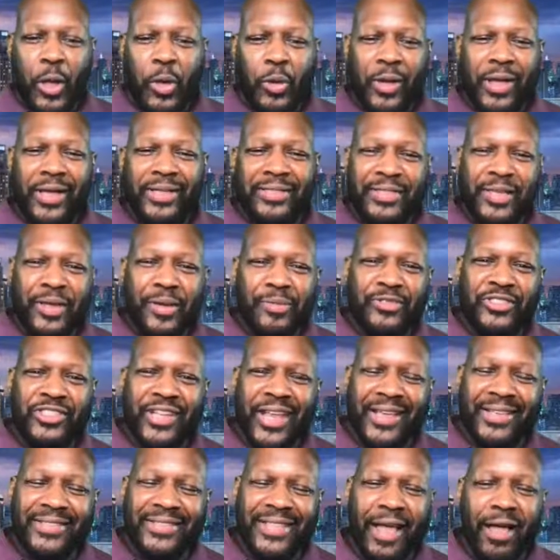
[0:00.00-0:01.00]
What's up,
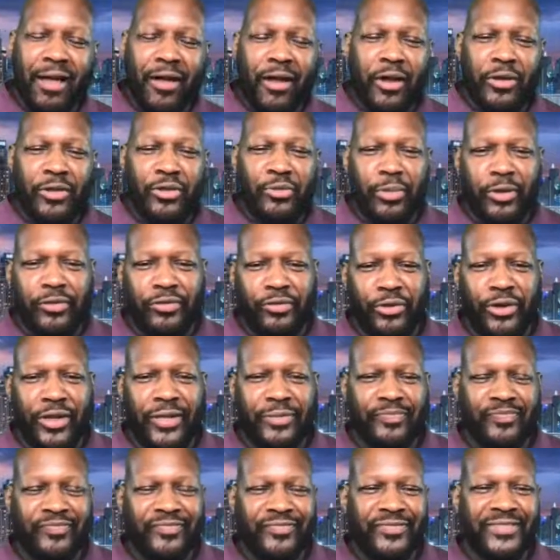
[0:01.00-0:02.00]
Chase? How are you, my
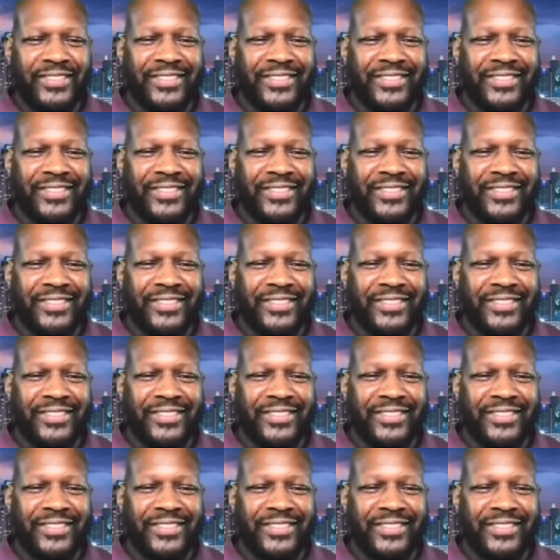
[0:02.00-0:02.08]
friend?